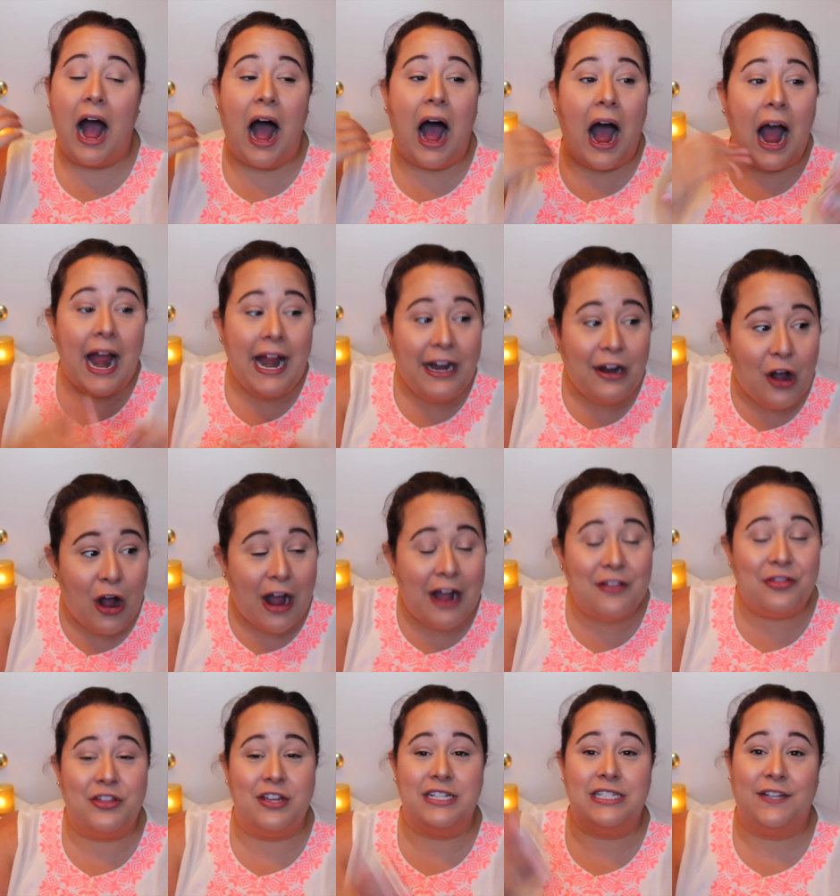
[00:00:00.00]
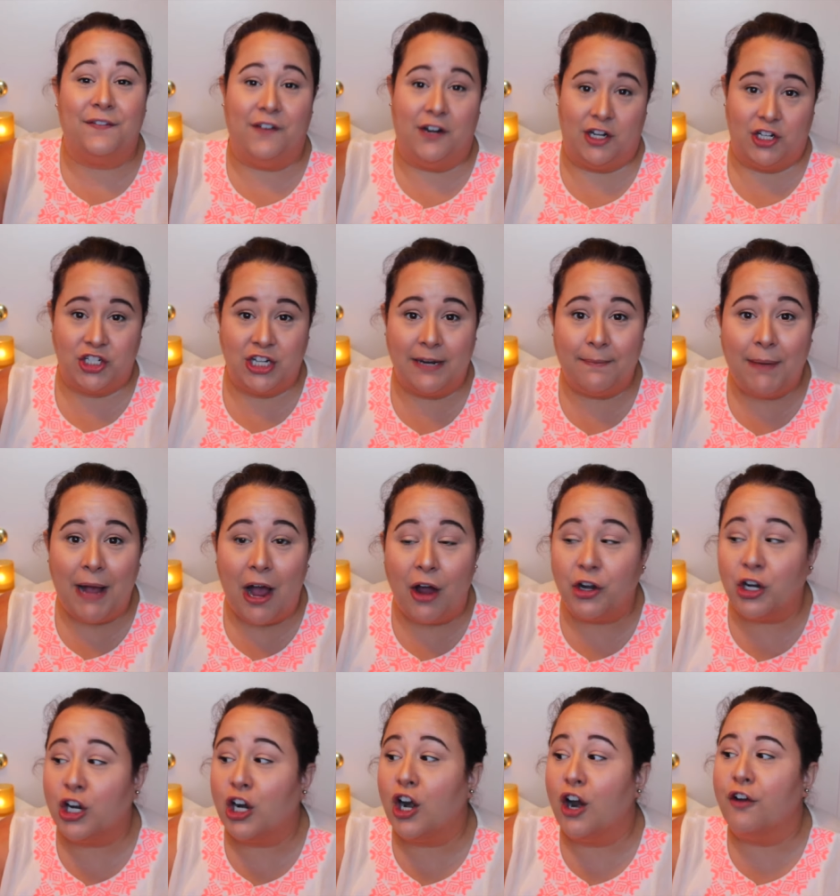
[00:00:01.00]
I got this finishing
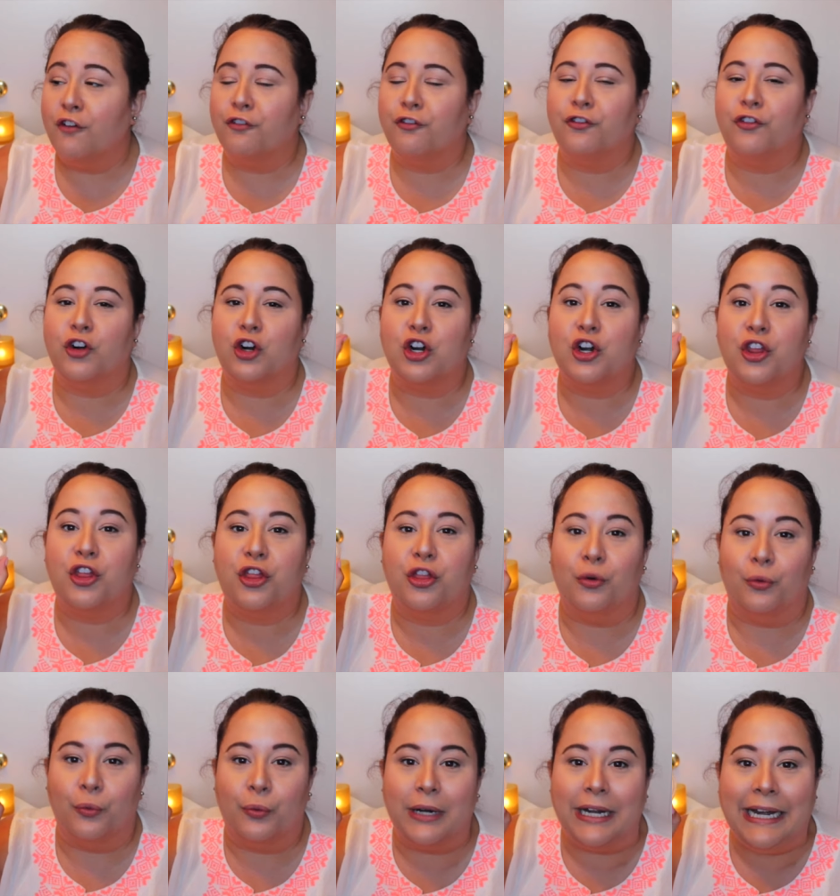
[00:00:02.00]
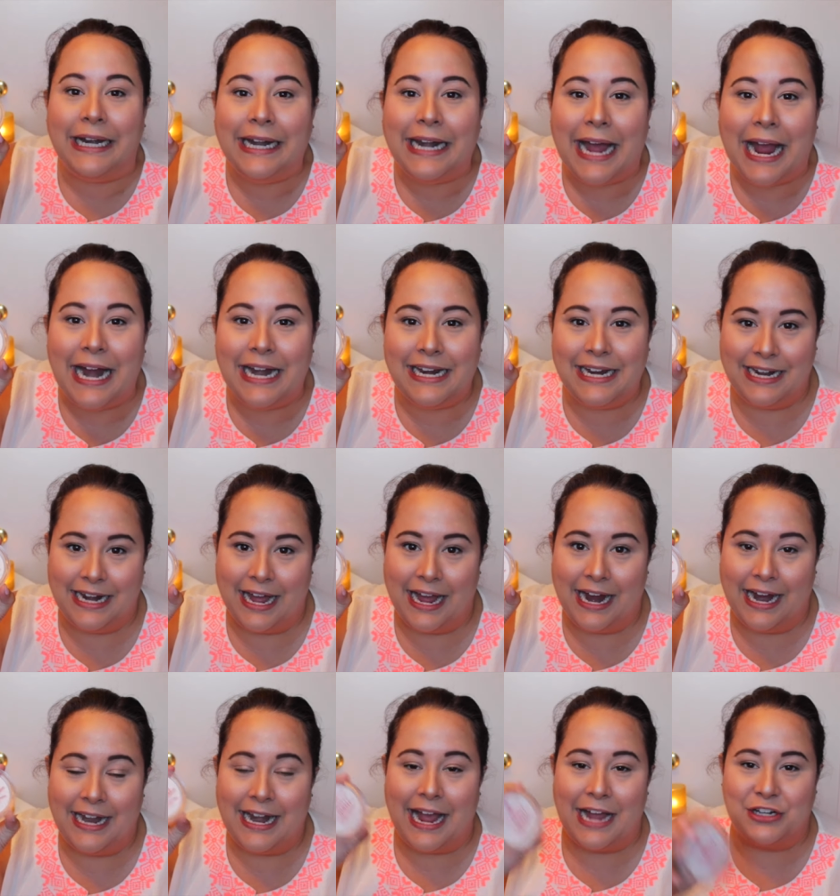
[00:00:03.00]
powder for $3.99
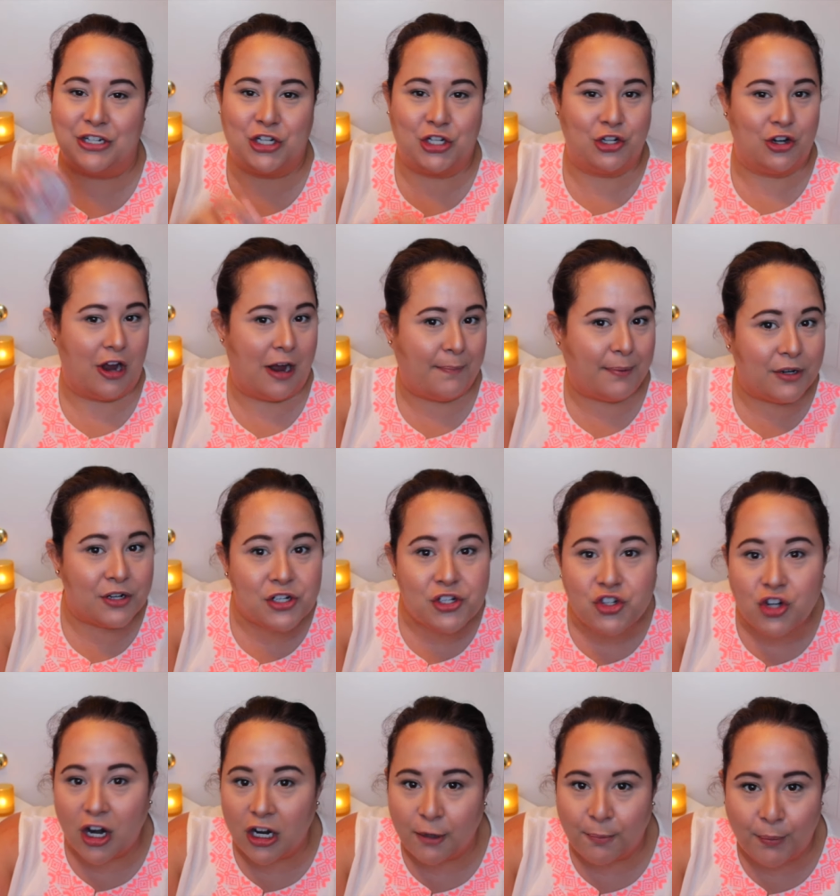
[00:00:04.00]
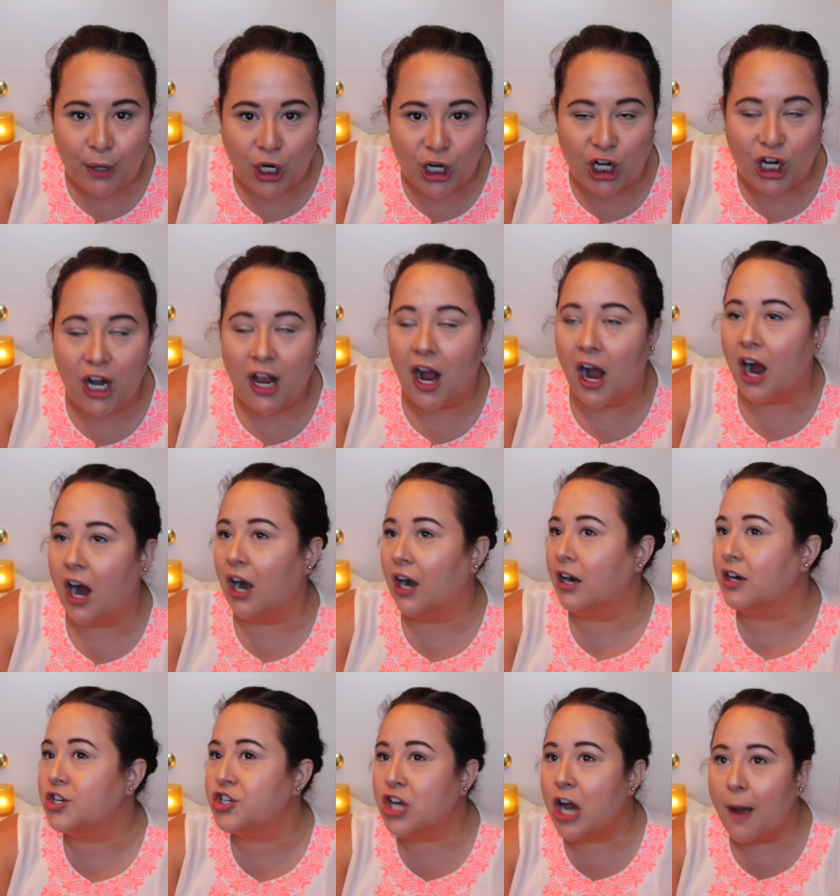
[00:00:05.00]
at Shoppers Drug Mart.
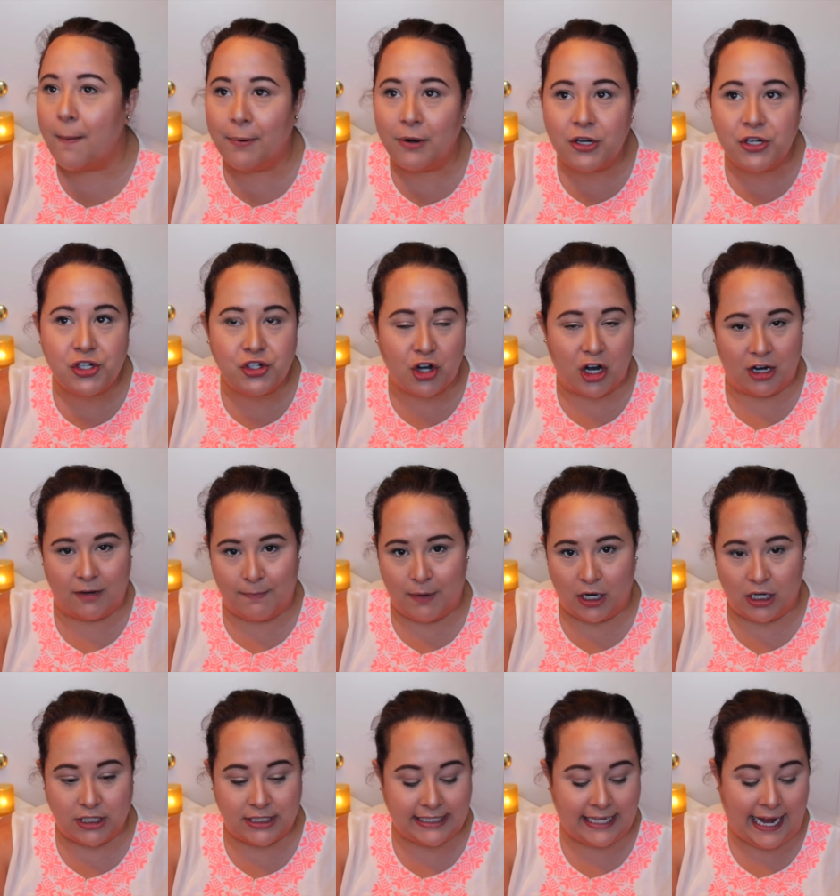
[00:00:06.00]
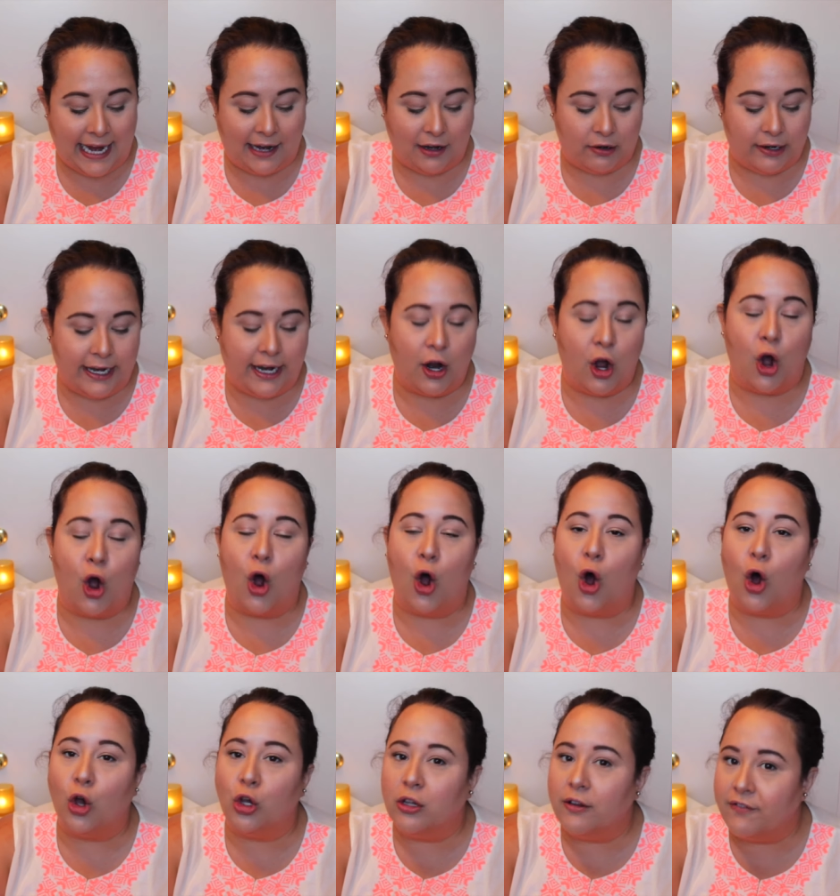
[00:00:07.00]
Our Shoppers Drug Marts carry
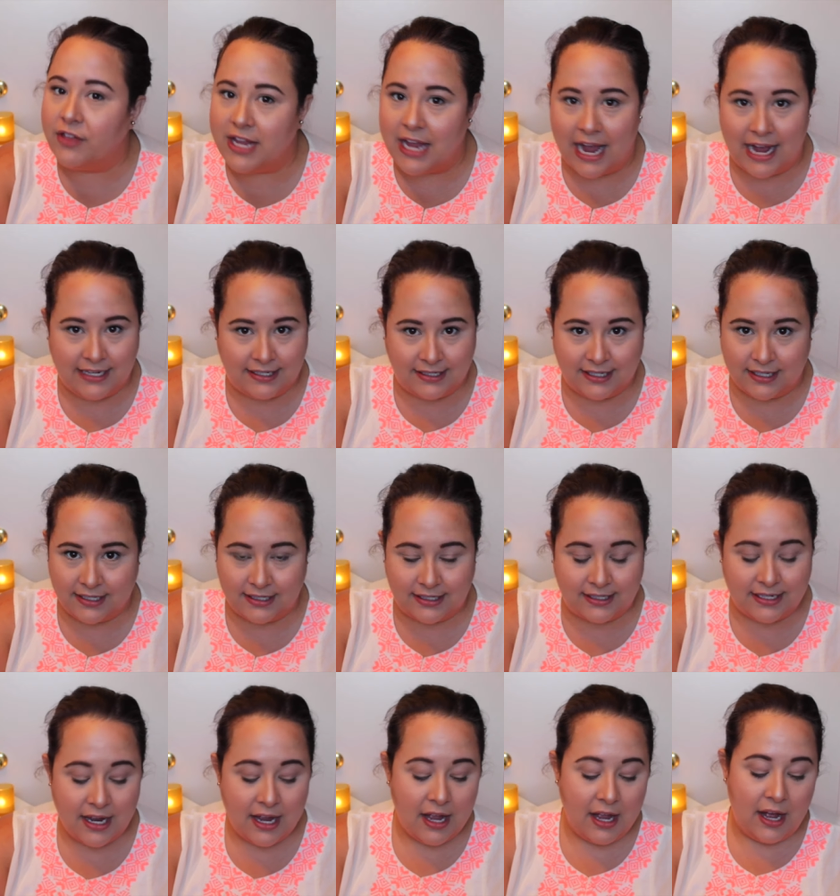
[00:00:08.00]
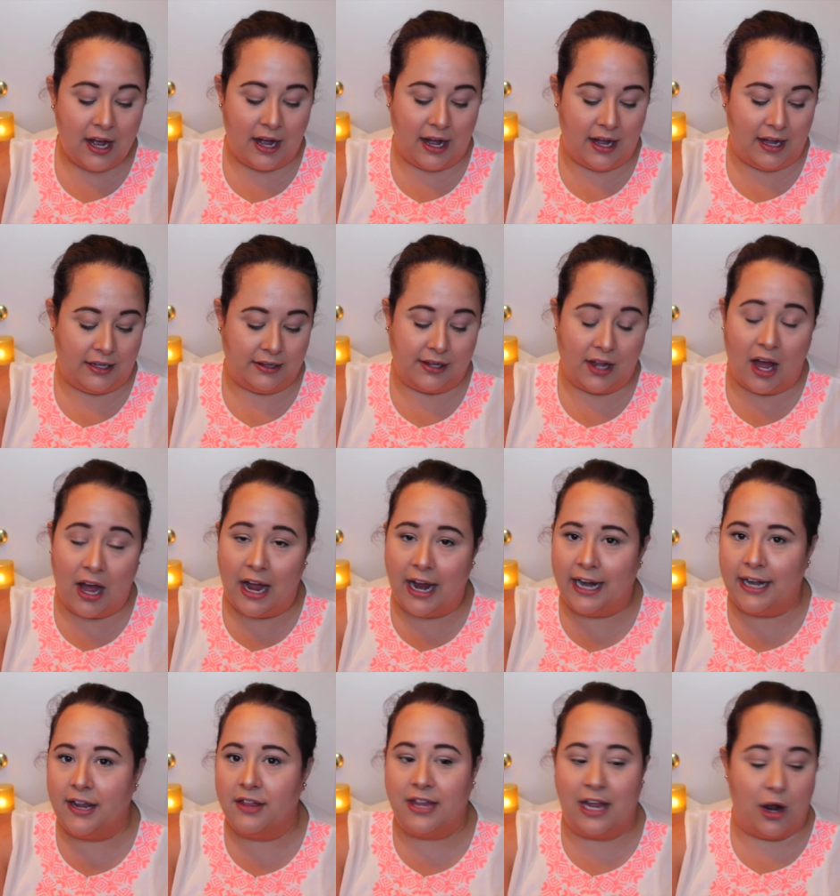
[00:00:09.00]
all of the Essence uh,
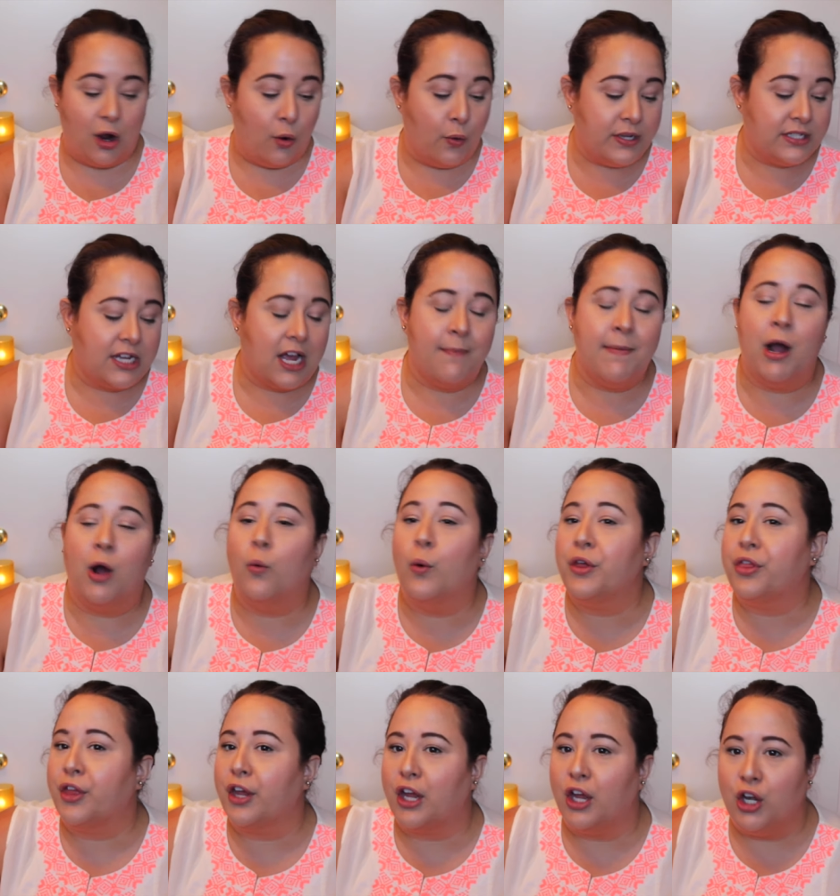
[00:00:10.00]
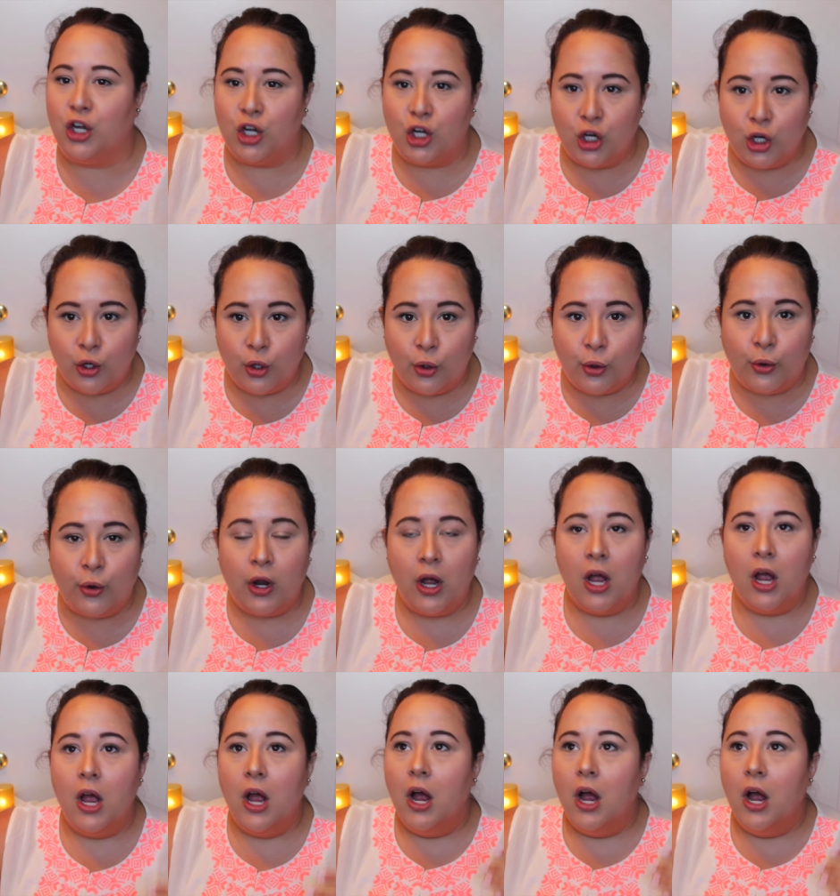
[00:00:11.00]
line. They always come out with like a new